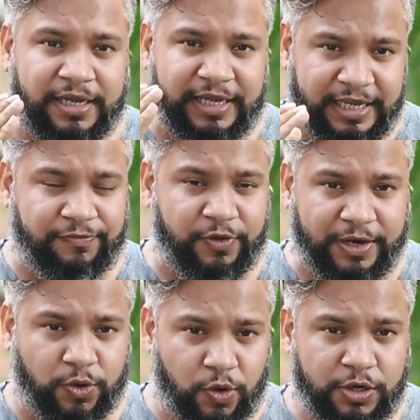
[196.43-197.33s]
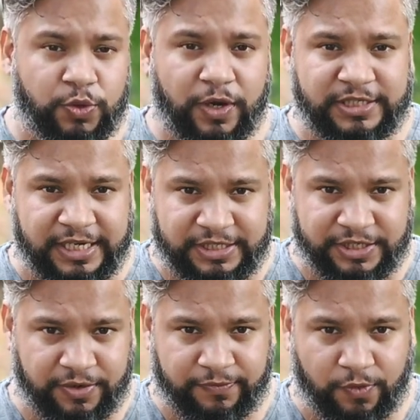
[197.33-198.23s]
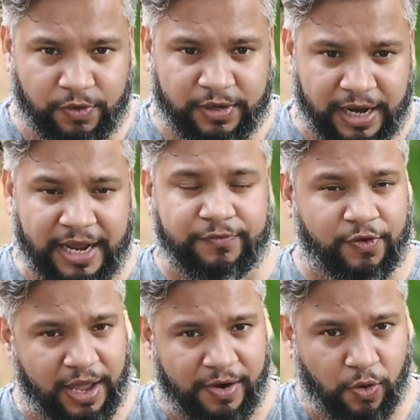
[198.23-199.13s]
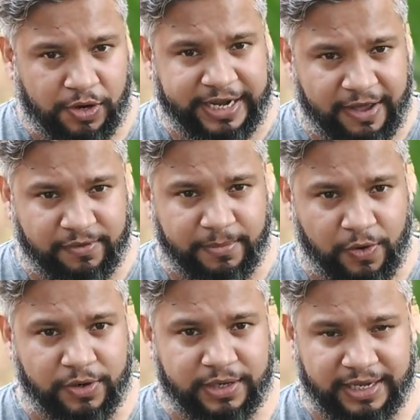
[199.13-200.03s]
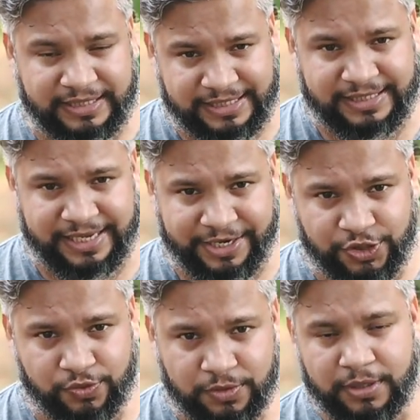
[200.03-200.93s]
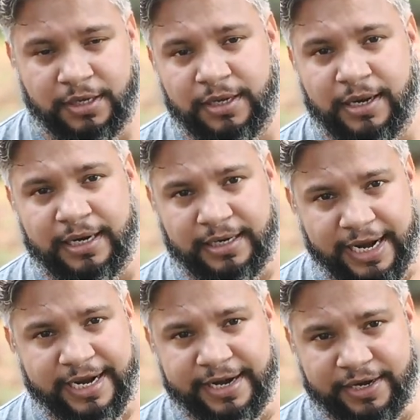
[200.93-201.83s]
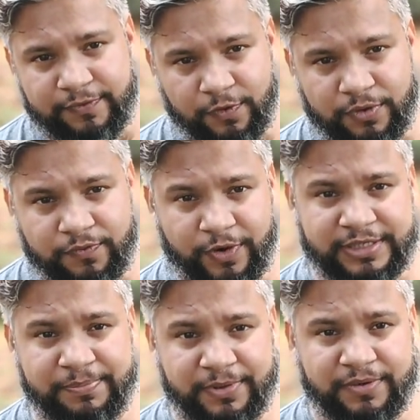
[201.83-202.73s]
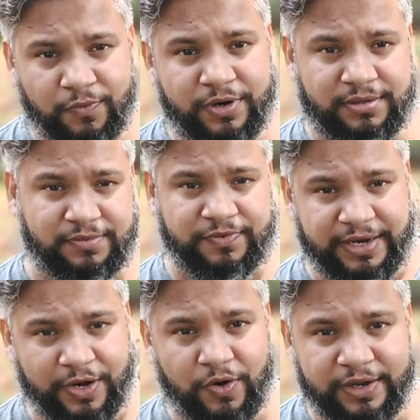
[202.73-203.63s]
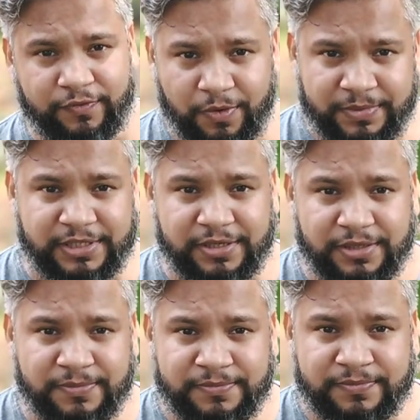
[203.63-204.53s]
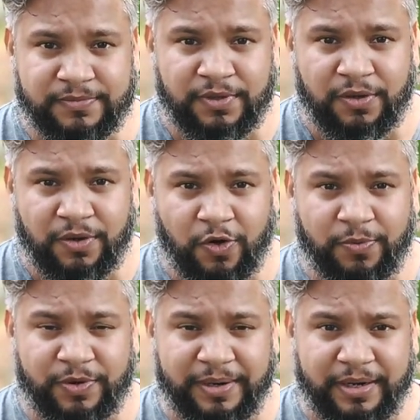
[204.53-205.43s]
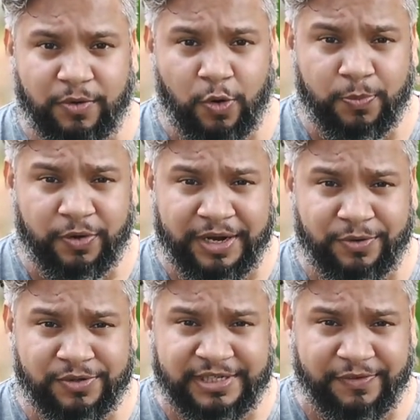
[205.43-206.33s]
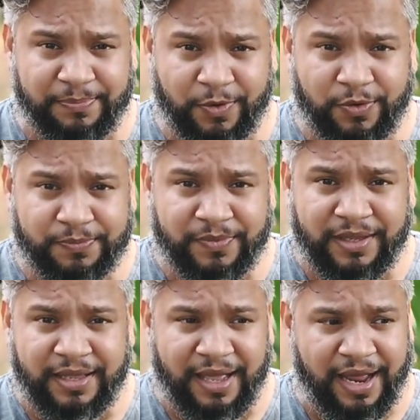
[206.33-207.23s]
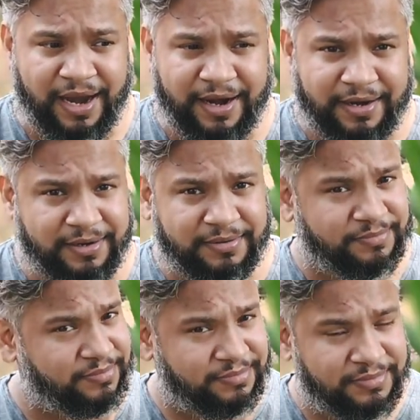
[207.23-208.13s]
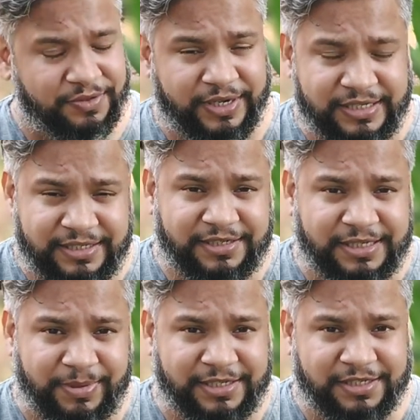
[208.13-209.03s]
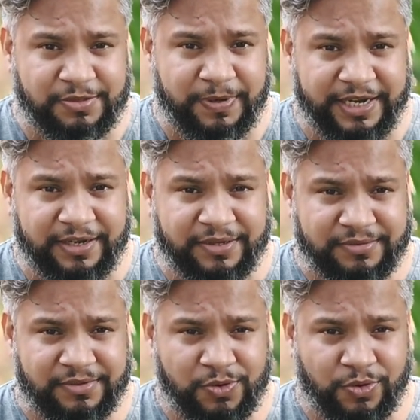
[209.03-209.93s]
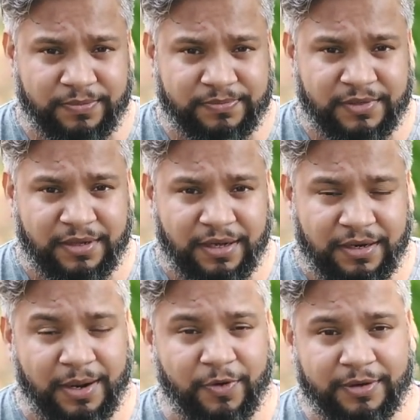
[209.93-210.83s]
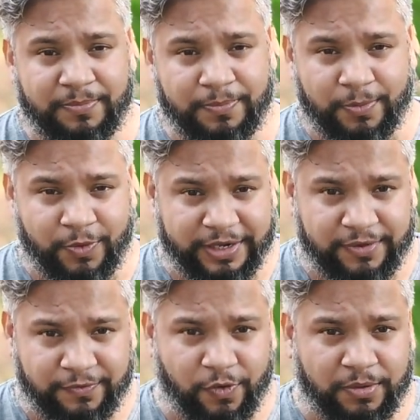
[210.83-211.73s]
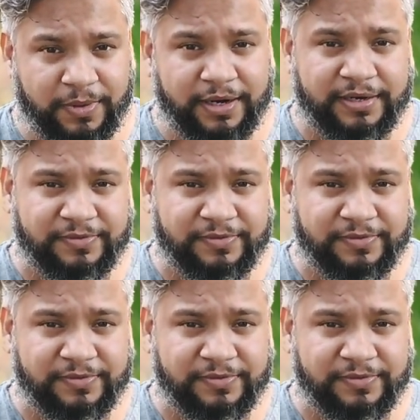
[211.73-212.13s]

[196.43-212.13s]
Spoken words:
if at all you are changing your phone and if you already have a mount and this is the issue, try getting a phone. For example, what we are recording from is a Oppo Reno 7 Pro, and you can see the stabilization is pretty cool. Now, I'm not promoting the phone, but